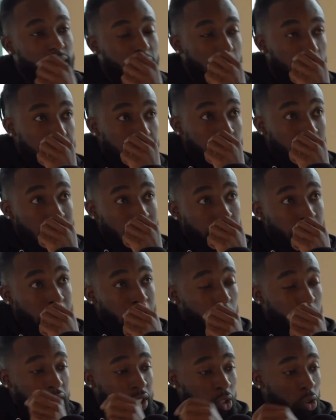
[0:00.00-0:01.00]
so I was playing
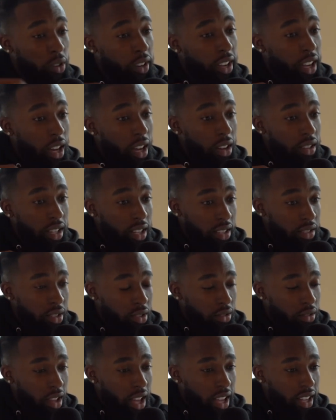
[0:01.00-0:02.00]
with NorCal. So this
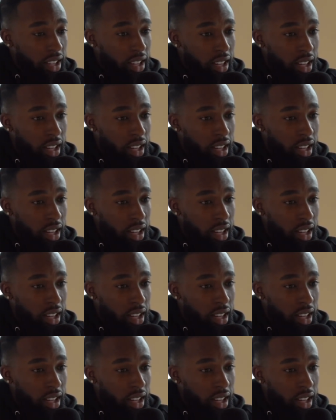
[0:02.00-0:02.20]
little like.